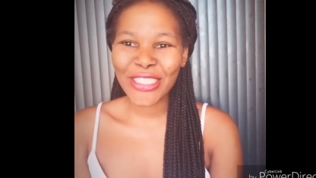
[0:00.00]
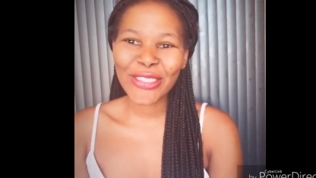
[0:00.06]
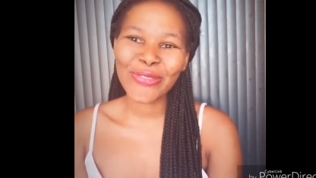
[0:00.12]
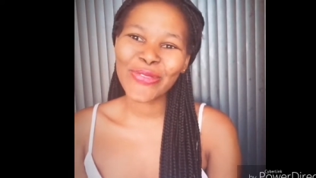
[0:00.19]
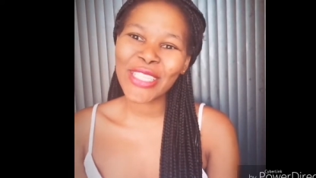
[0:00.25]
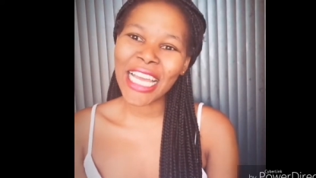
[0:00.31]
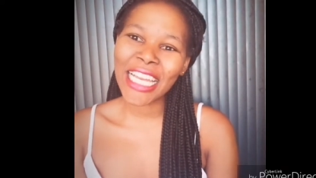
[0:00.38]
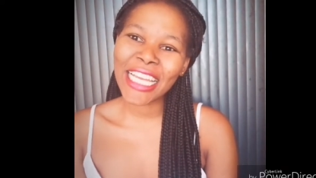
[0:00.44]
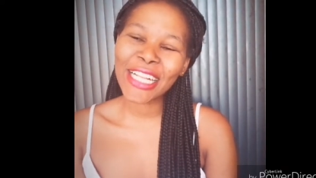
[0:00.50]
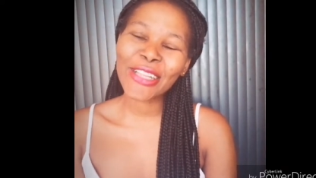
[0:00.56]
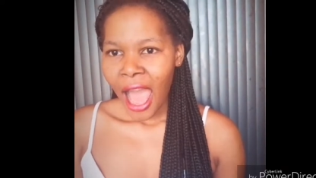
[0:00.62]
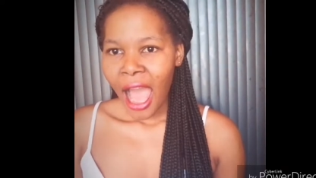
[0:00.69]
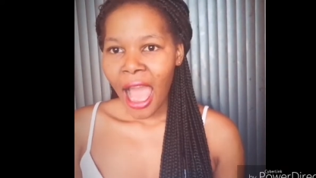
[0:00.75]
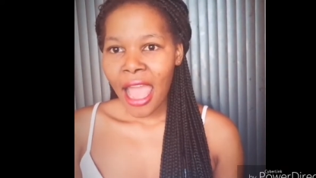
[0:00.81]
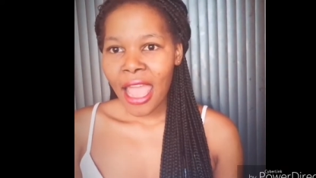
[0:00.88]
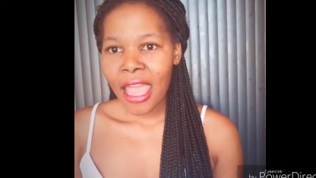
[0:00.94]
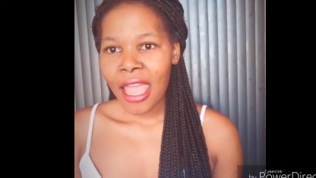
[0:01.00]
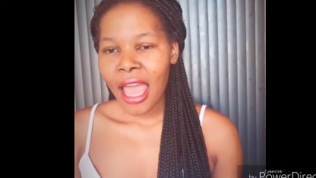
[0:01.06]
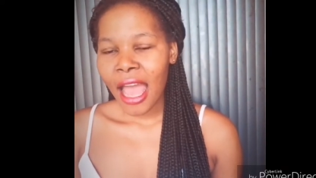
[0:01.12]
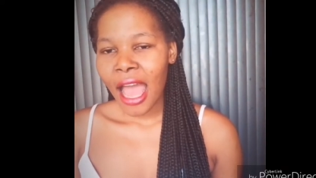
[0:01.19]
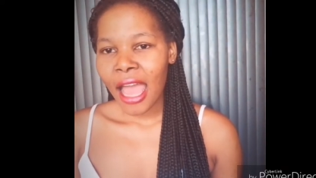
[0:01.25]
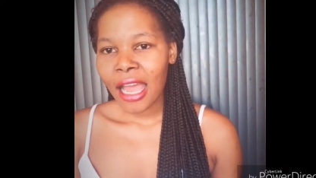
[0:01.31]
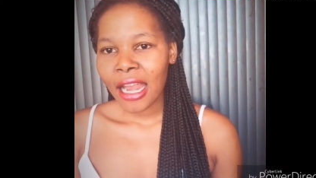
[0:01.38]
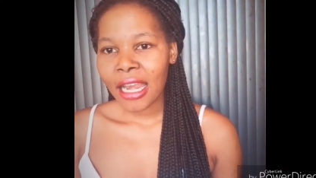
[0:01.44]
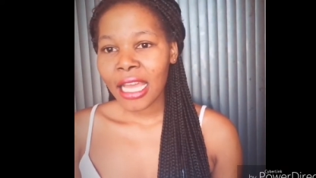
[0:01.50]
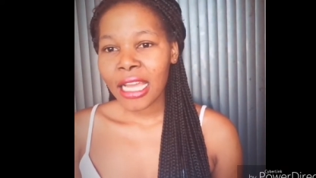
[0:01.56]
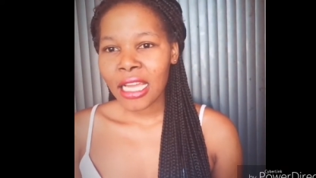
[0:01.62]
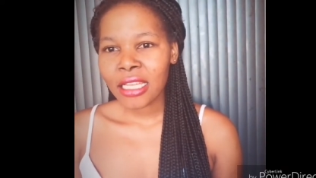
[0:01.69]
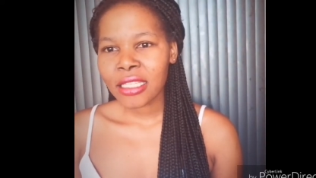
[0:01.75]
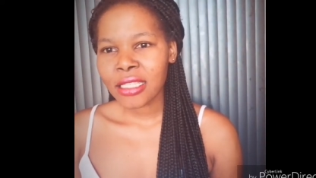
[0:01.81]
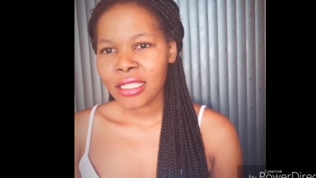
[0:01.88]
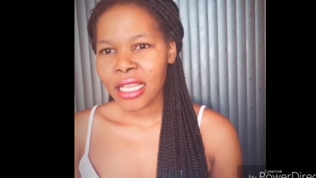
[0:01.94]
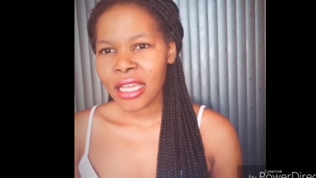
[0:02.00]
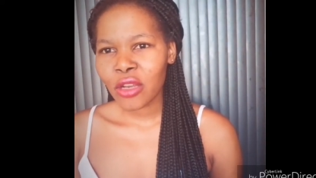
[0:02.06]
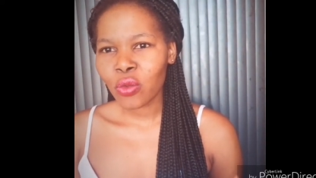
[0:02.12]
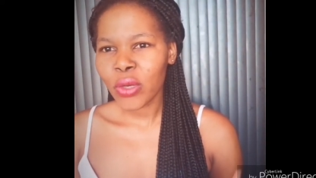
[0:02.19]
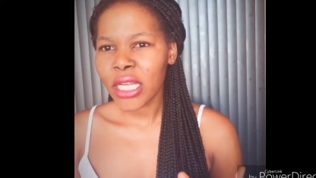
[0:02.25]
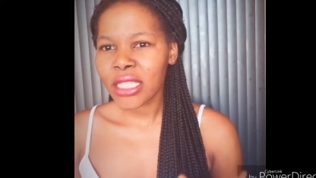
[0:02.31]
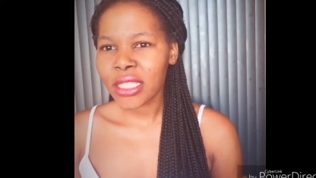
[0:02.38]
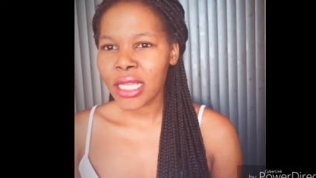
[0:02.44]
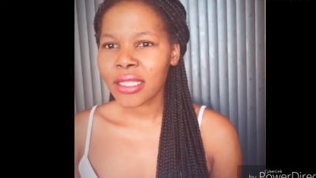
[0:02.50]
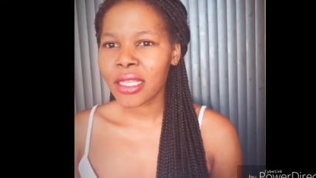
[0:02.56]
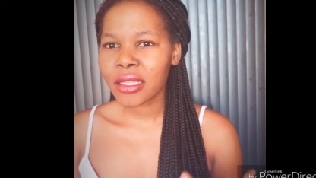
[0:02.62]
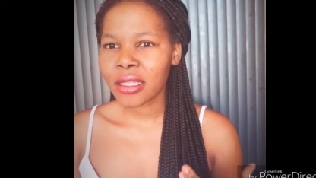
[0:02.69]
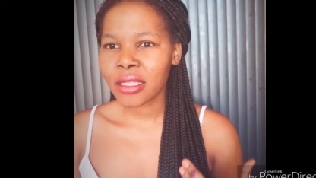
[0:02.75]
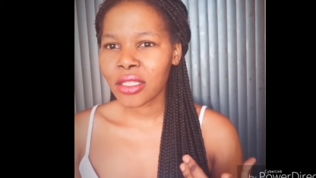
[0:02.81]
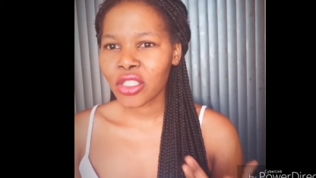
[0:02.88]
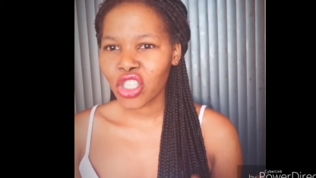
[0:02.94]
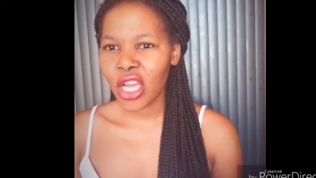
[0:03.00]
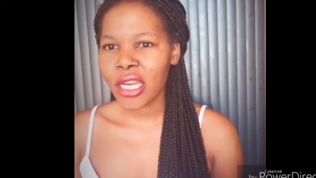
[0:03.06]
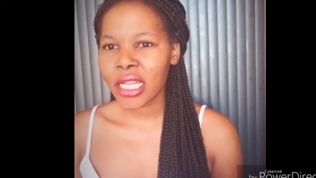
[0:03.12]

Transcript: I never made it, but I know.